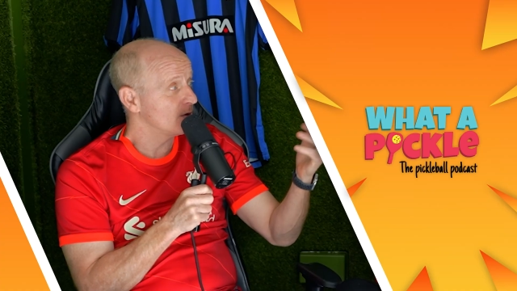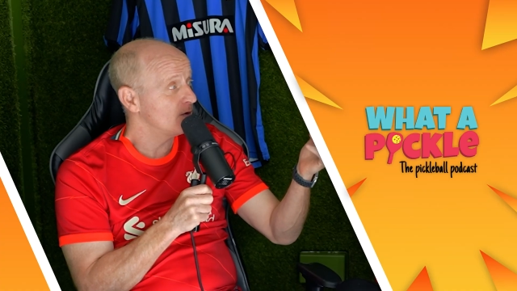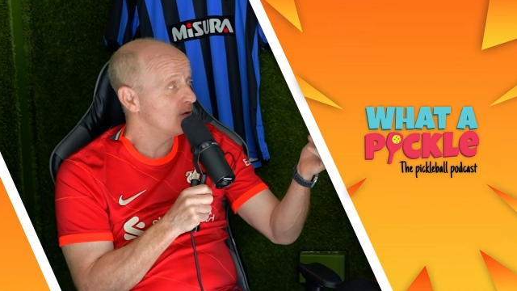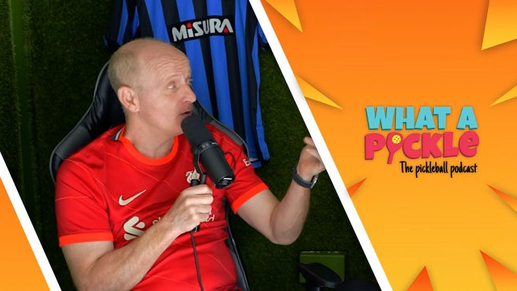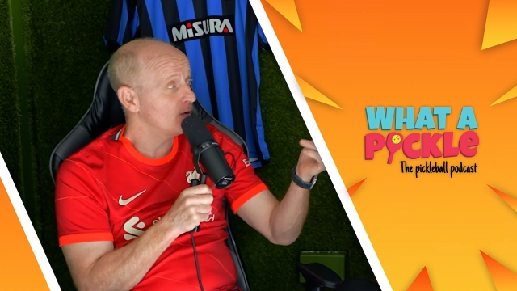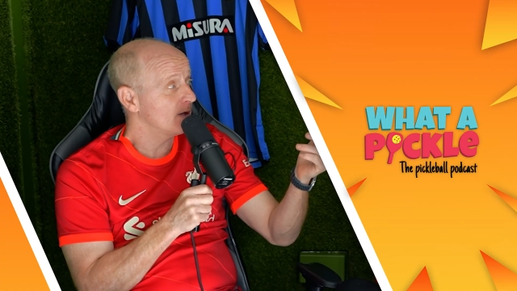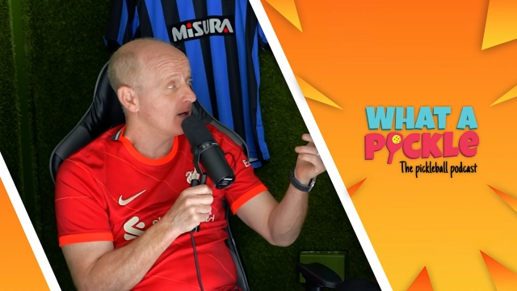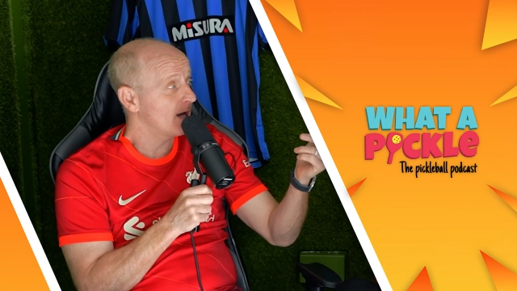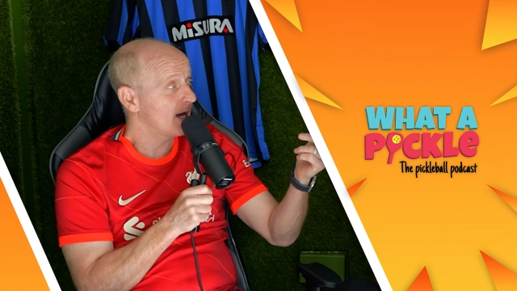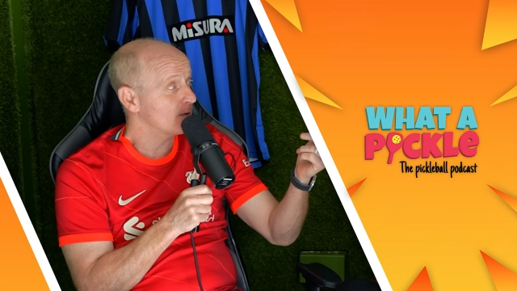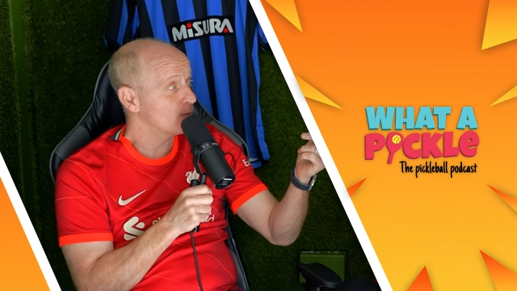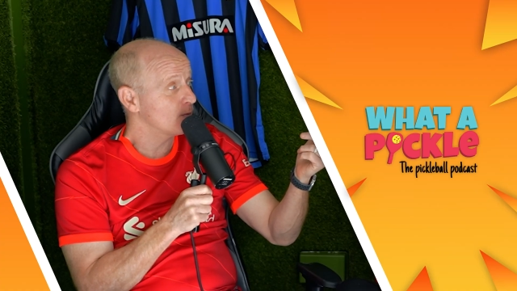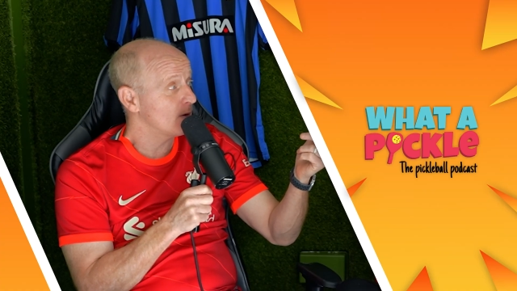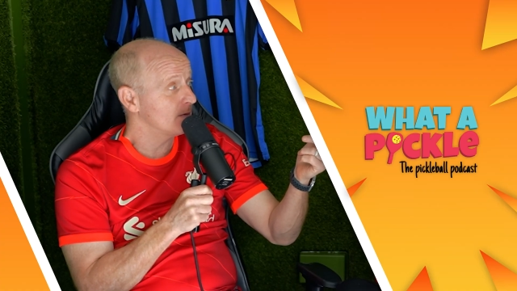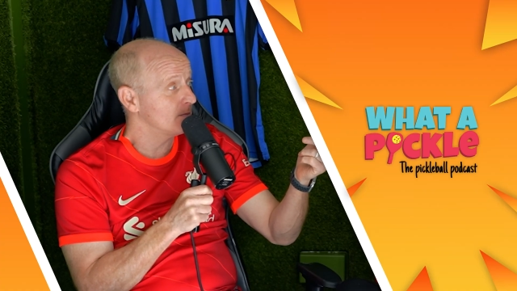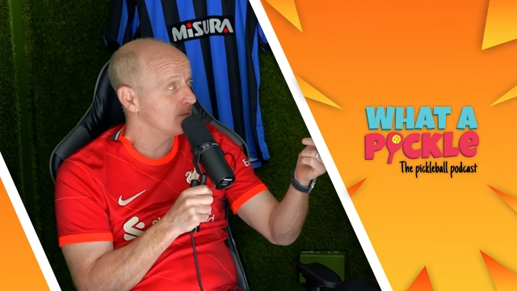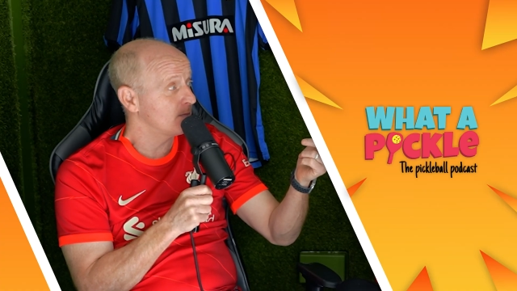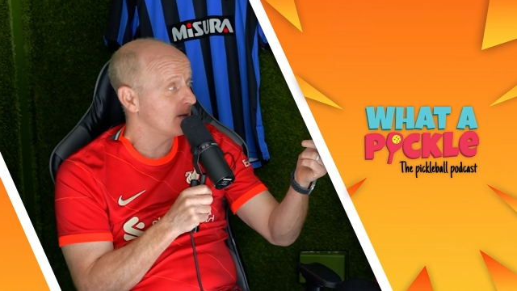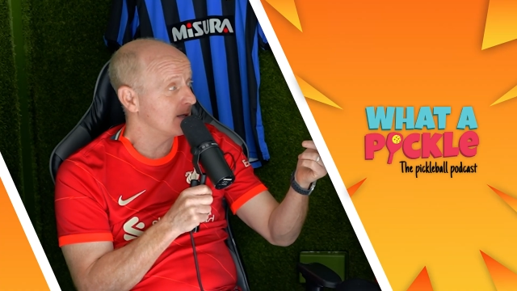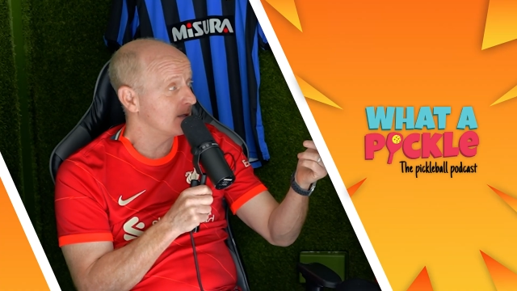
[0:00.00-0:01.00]
you already had
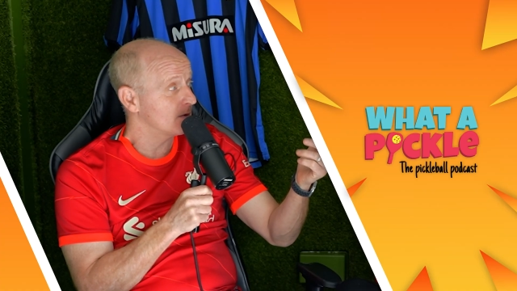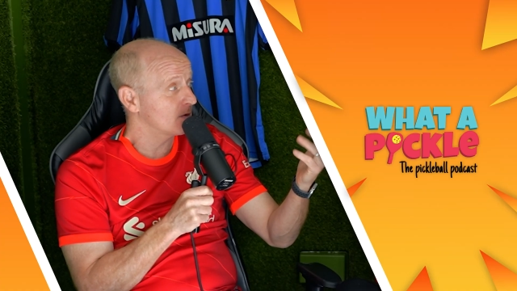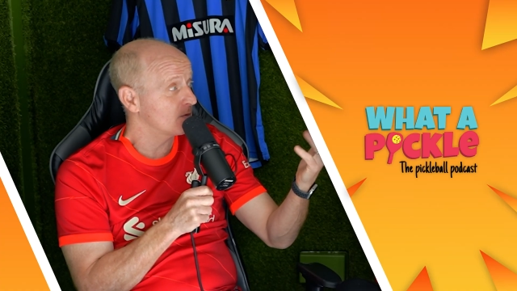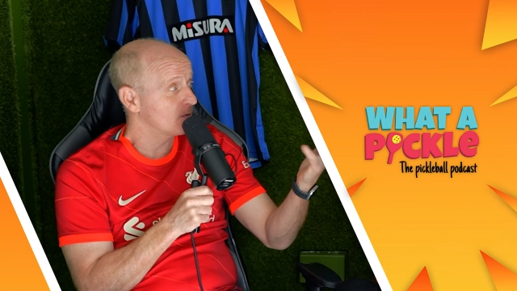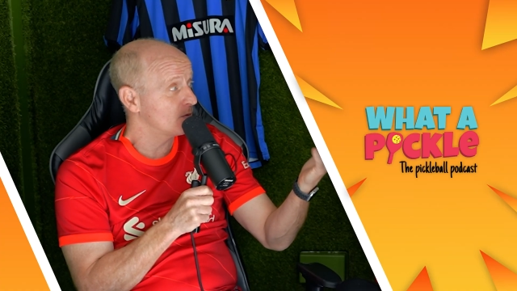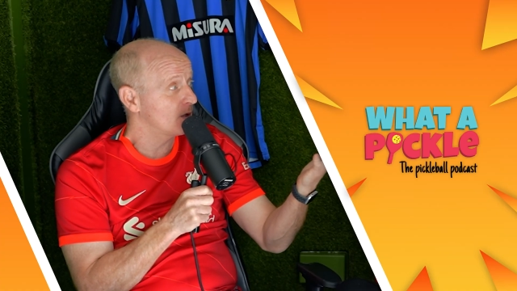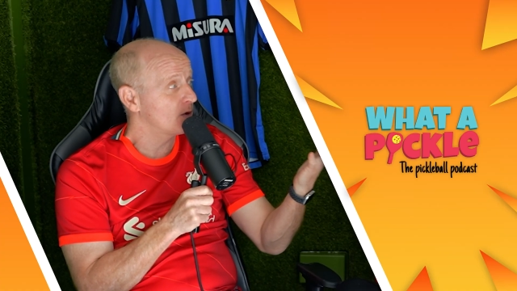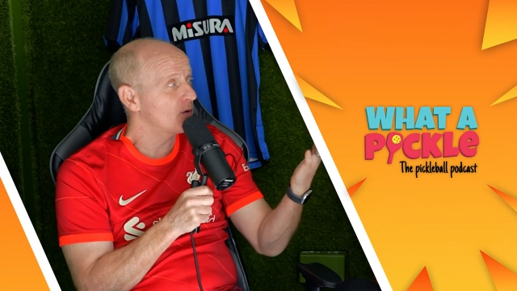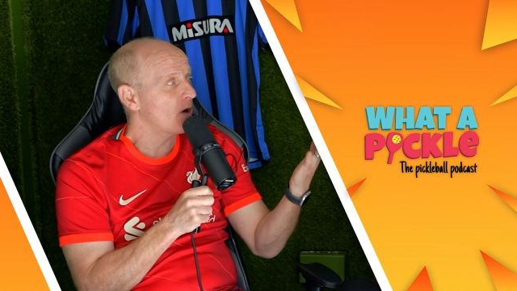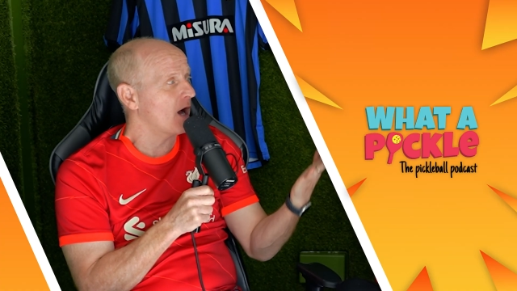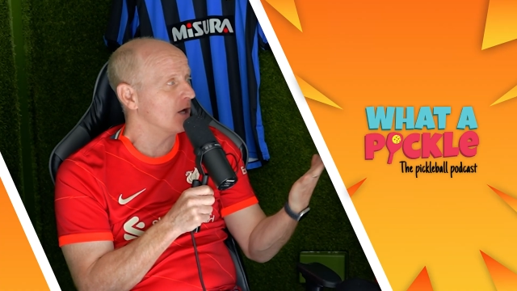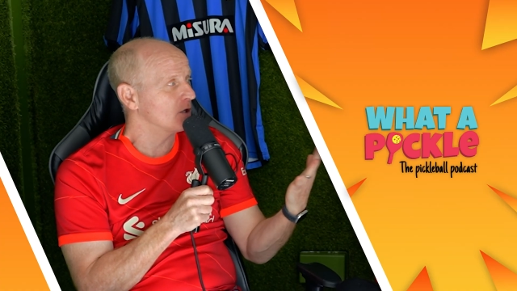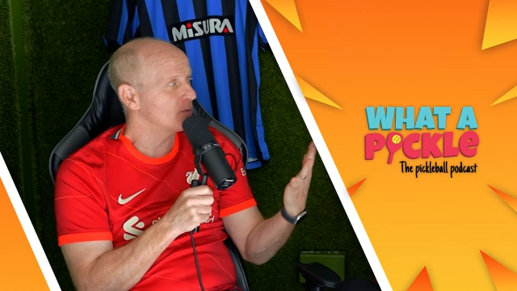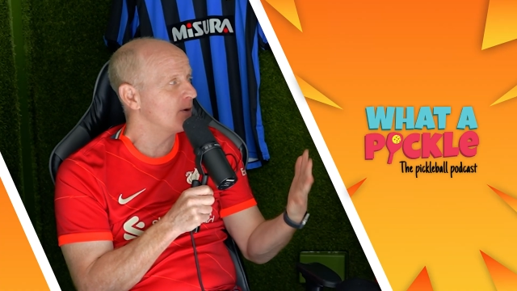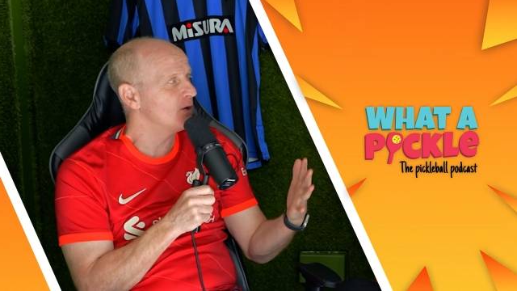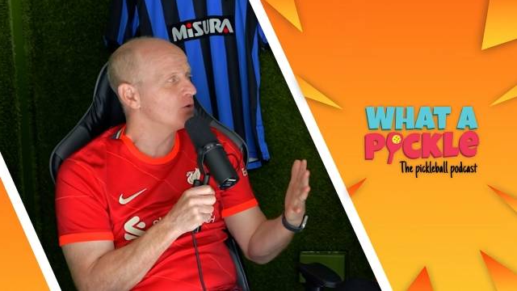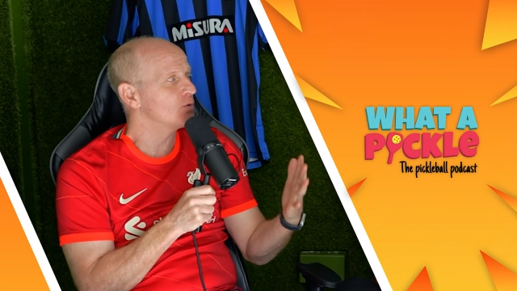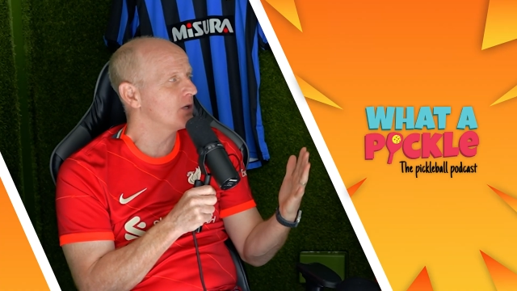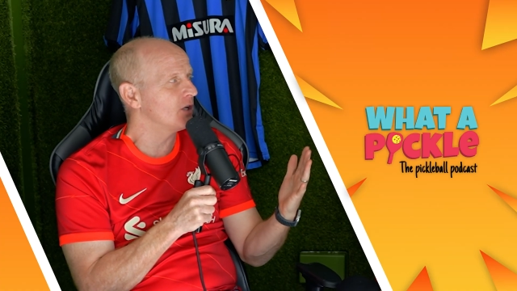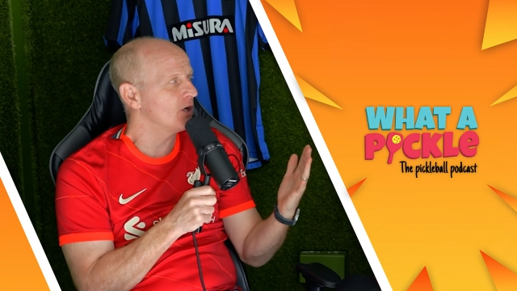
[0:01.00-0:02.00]
one place. I
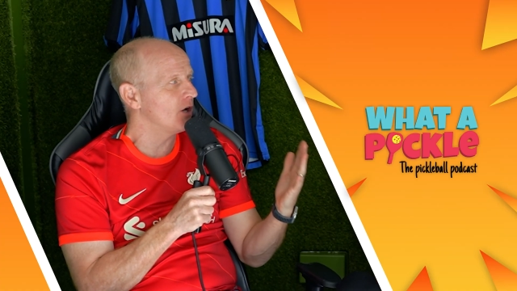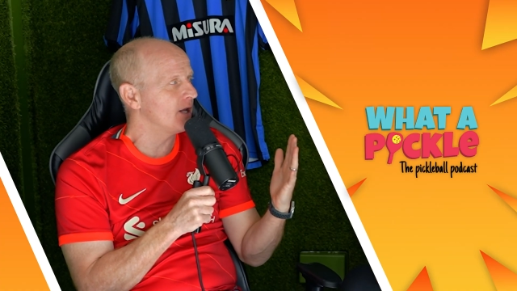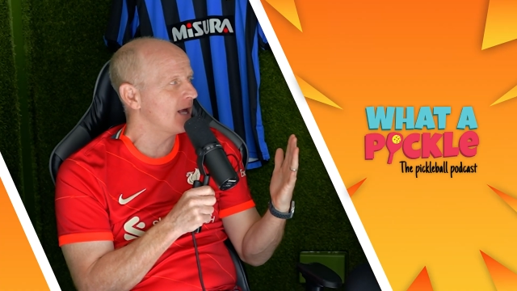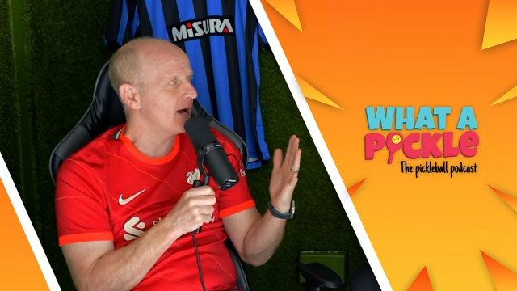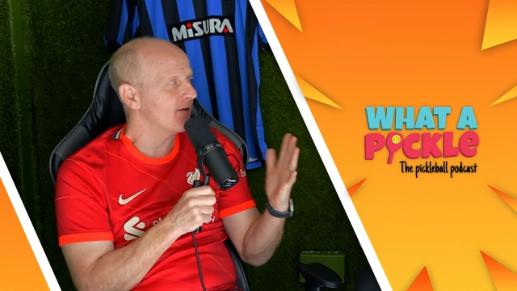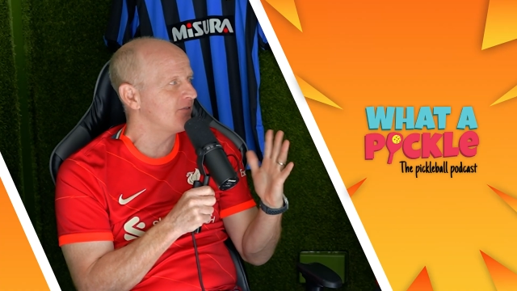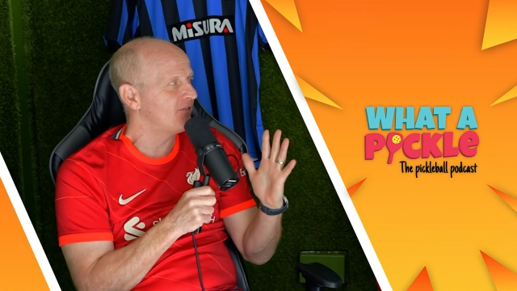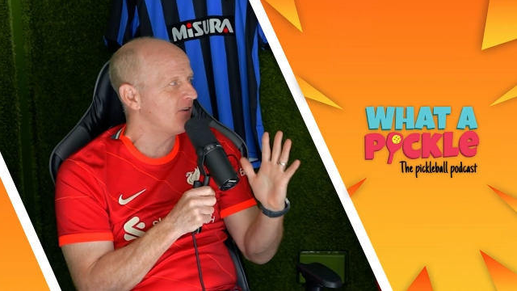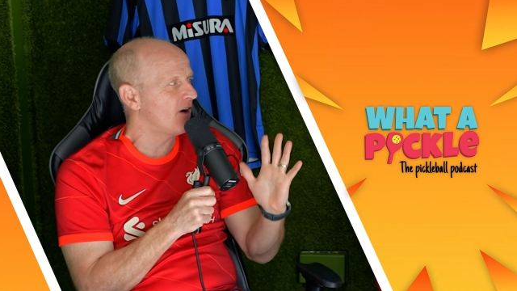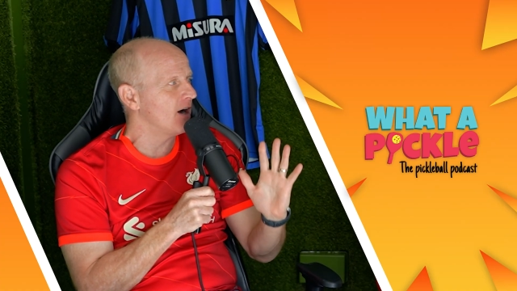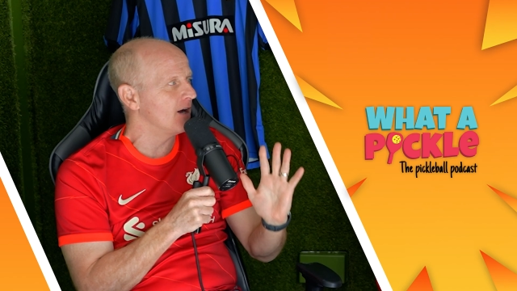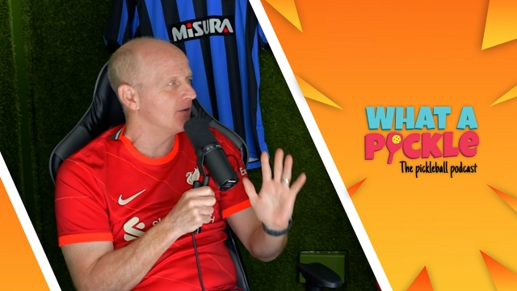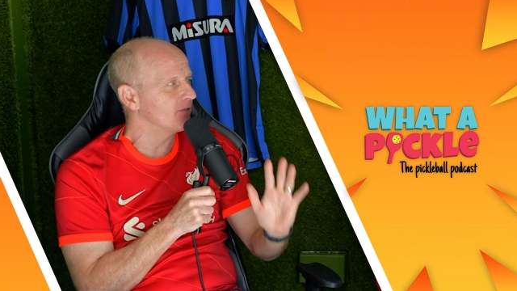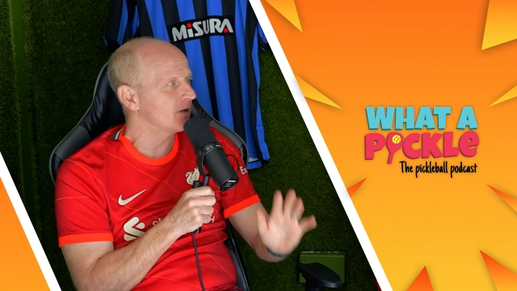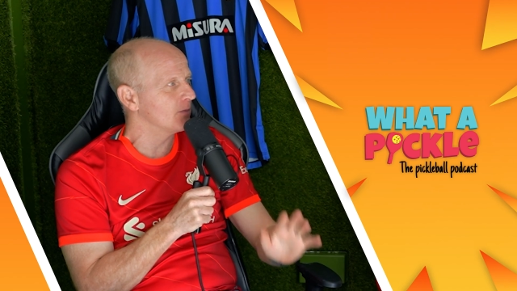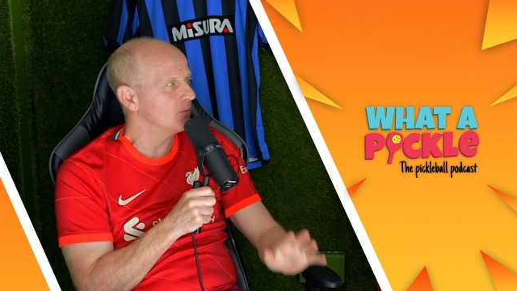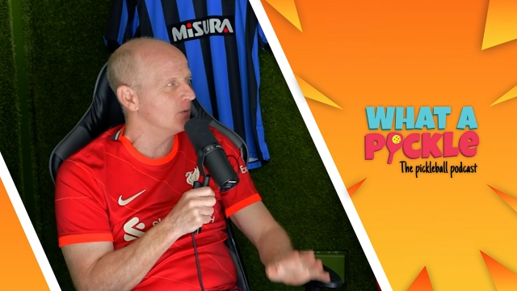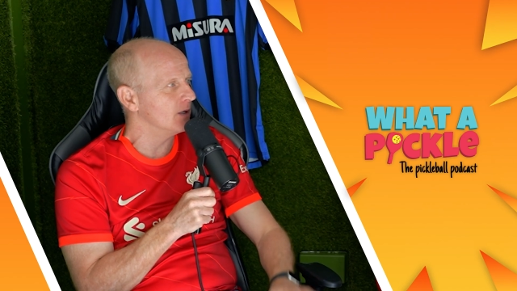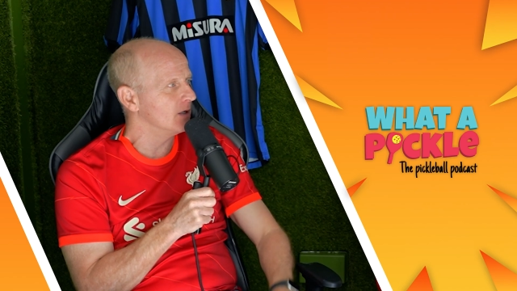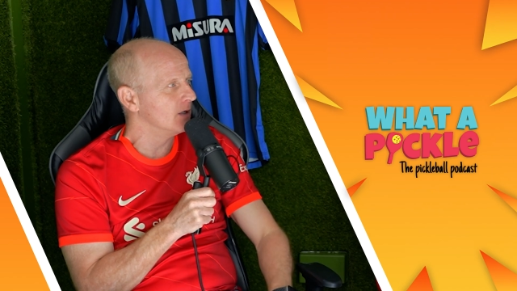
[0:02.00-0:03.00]
suppose we can only have 5,
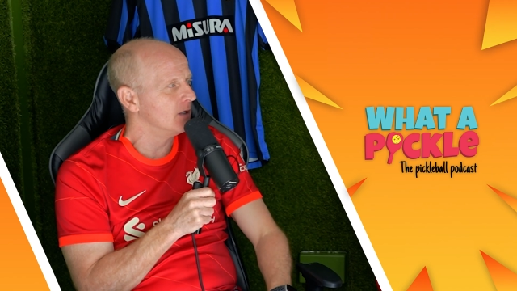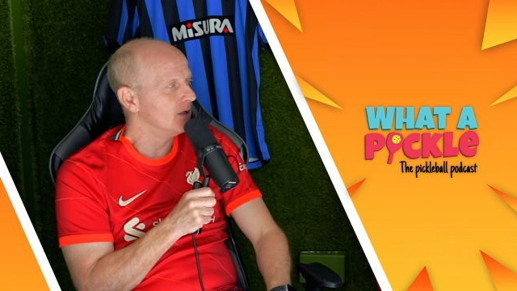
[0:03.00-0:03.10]
can we?